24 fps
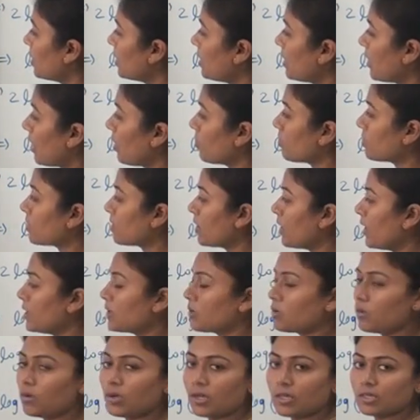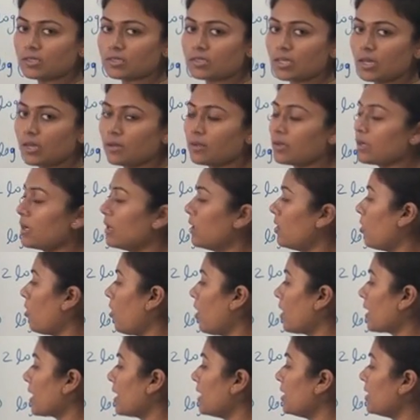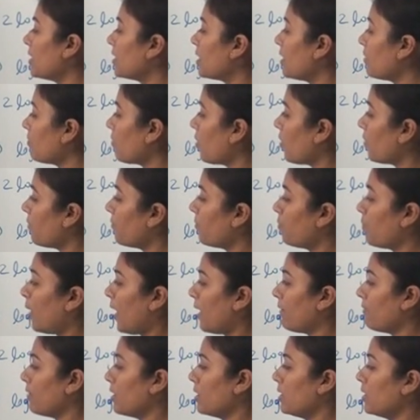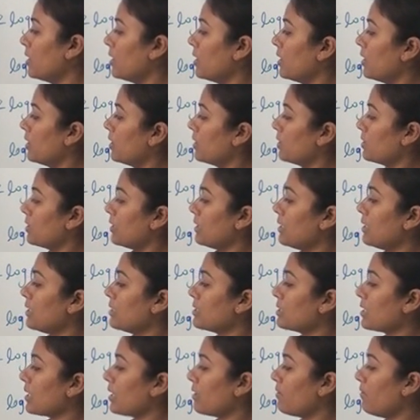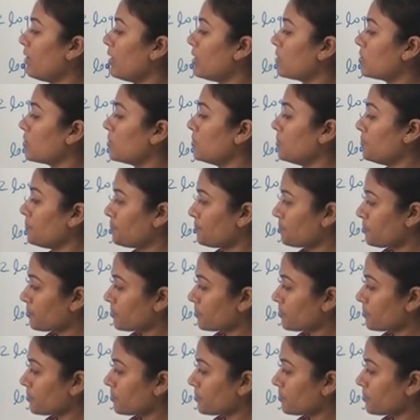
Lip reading: Now third rule is a logarithm of power. It is equal to